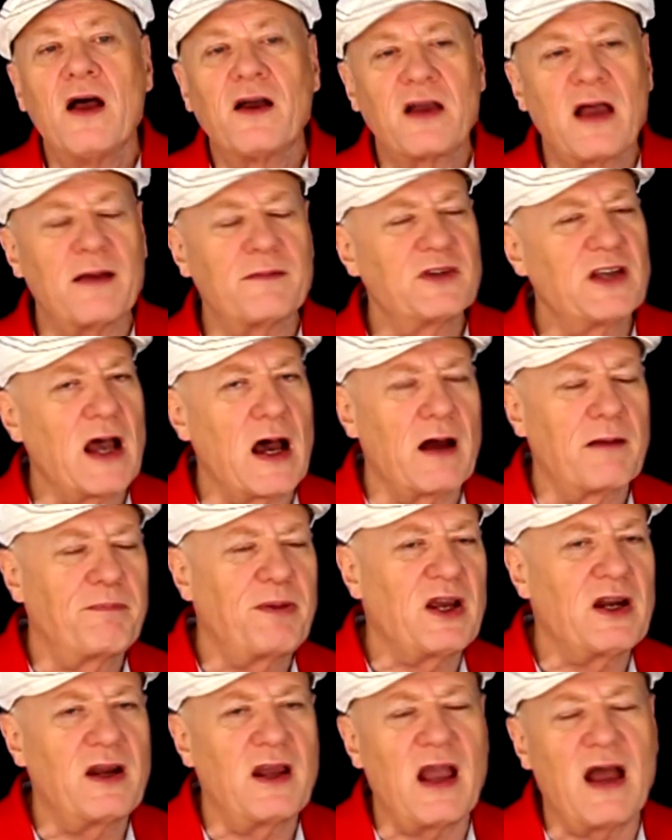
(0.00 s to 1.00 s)
Comes out
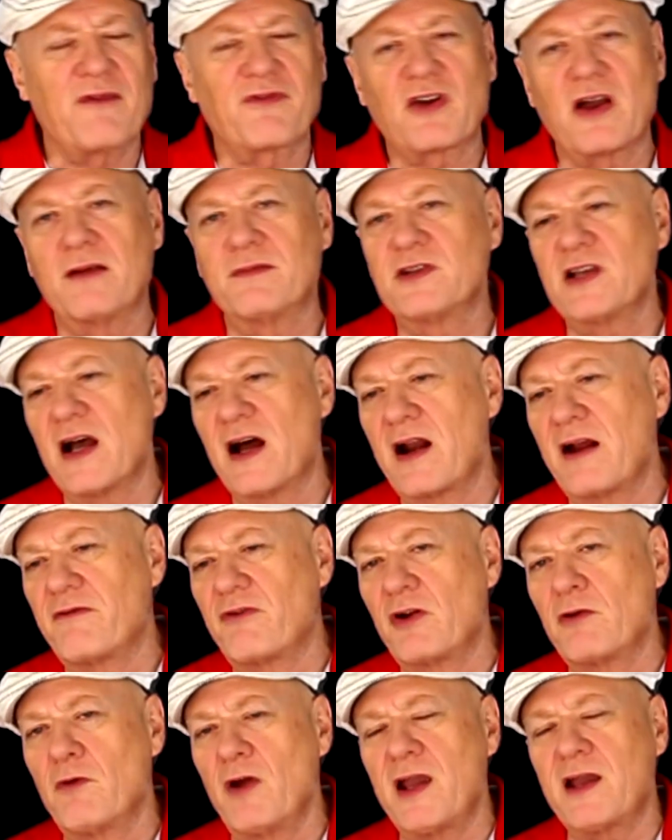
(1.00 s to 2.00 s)
PDF, comes out
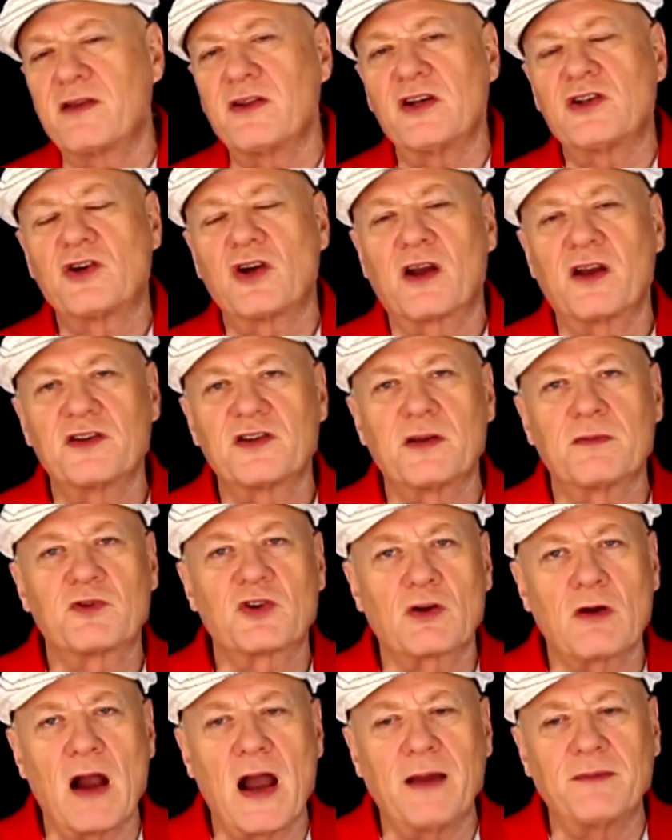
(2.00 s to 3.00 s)
every week that you can
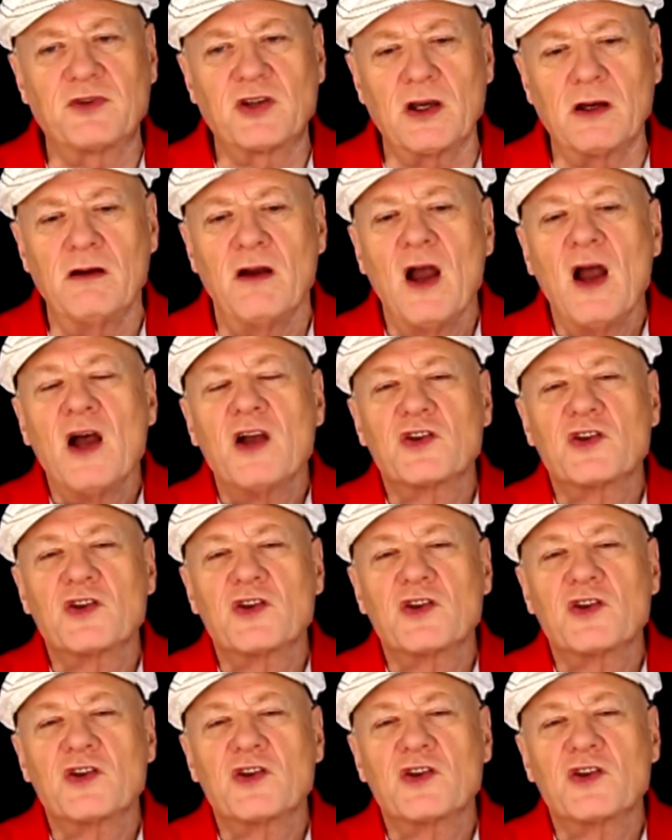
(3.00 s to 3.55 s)
subscribe to.